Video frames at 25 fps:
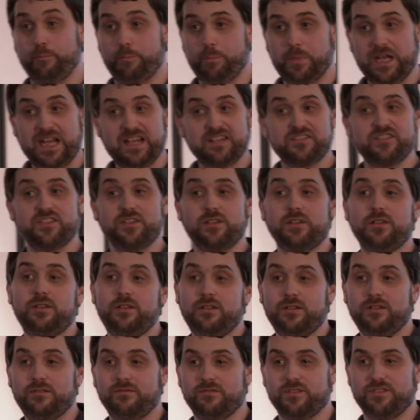better
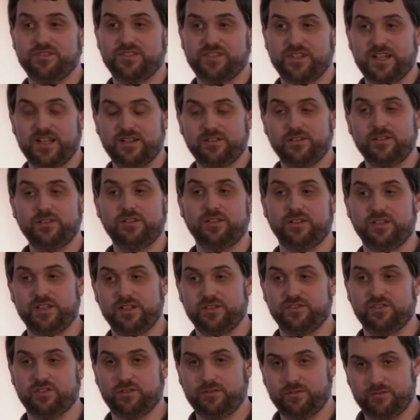than standard
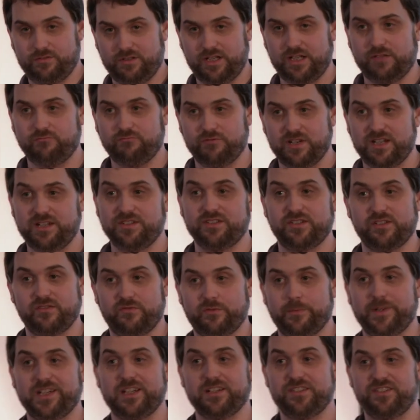and raises
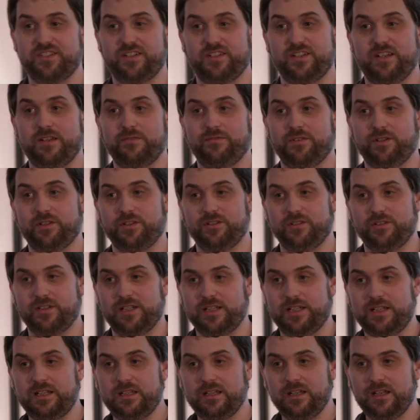the bar
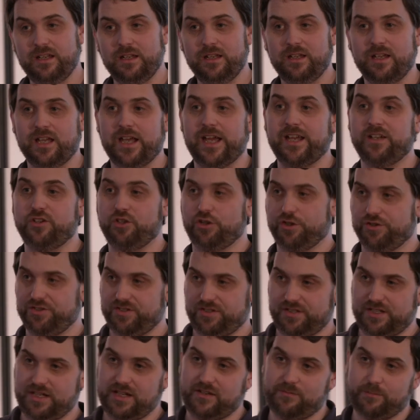significantly and
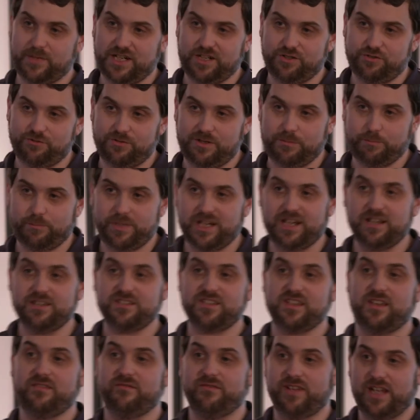doesn't have major
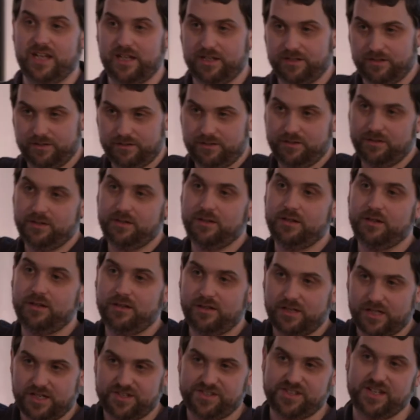impacts, and then
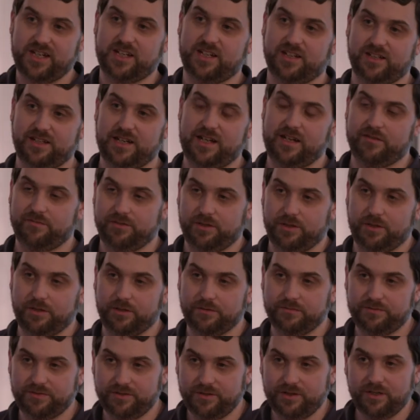a second
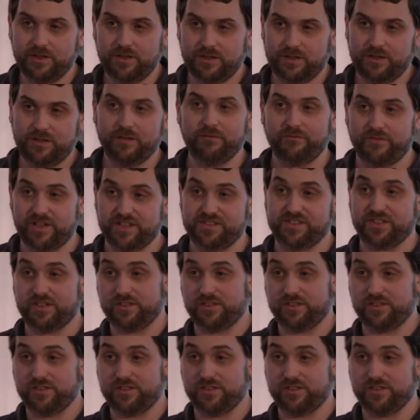level of this